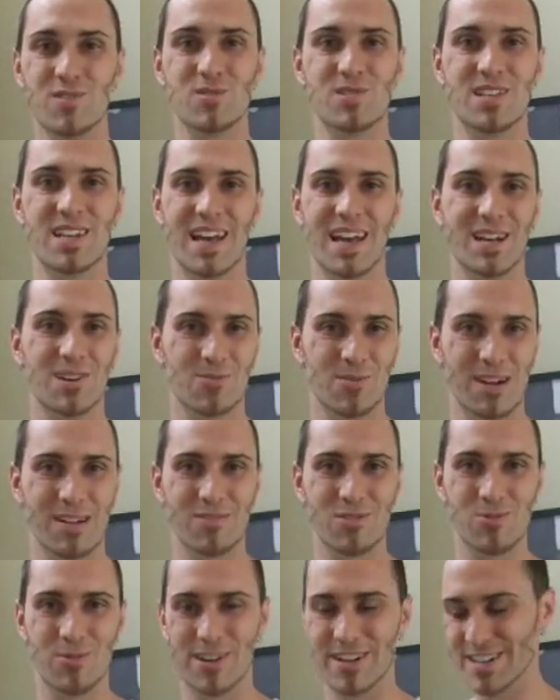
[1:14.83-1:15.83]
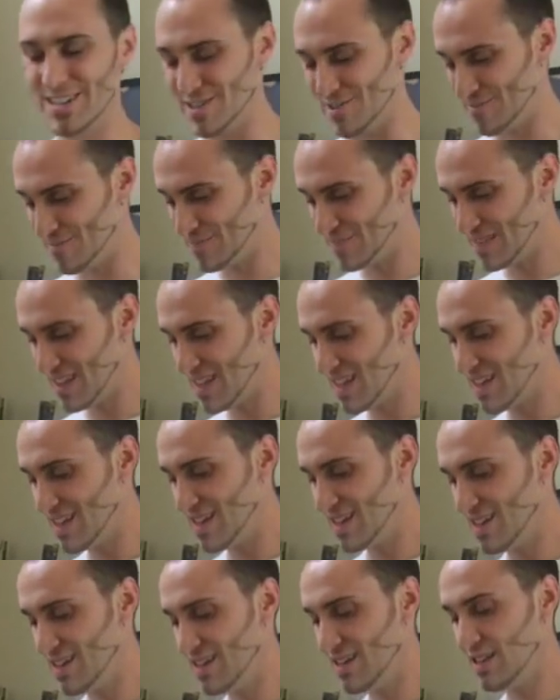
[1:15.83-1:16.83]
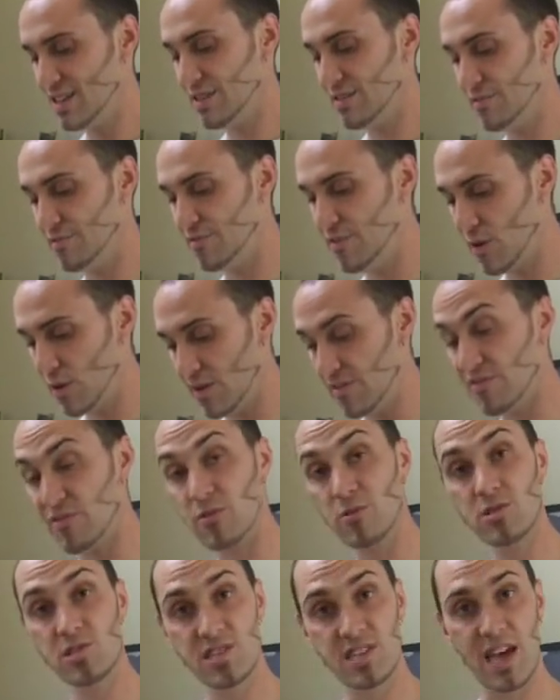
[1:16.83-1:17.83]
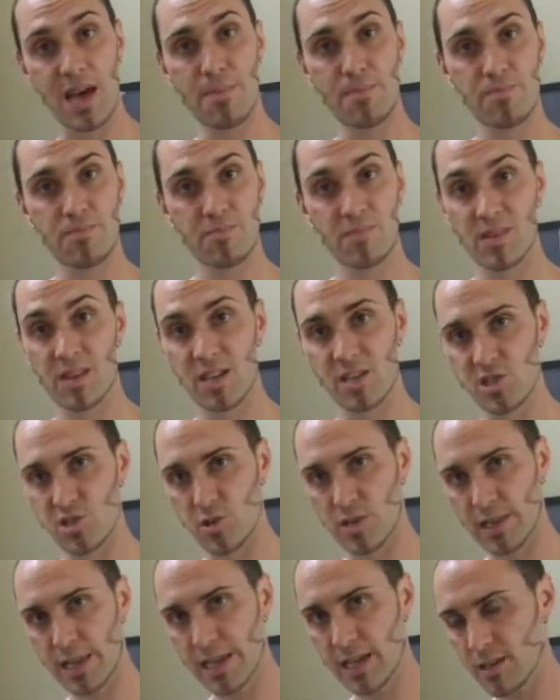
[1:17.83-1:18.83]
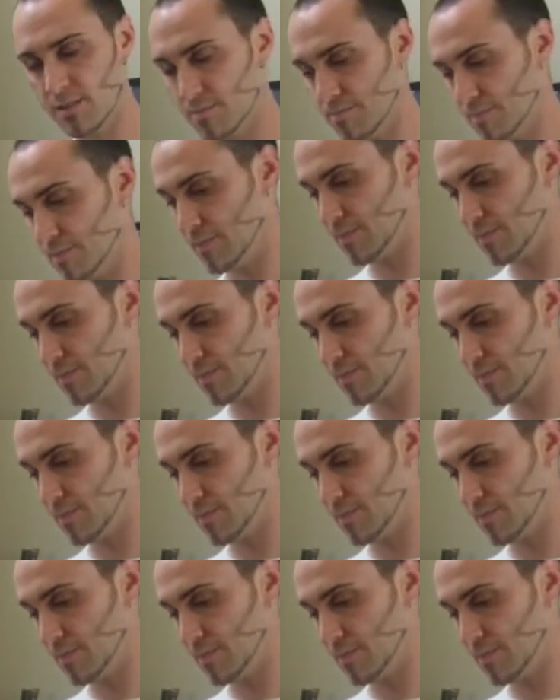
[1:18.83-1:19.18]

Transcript: food tonight or whatever you want to do. The very first step is you click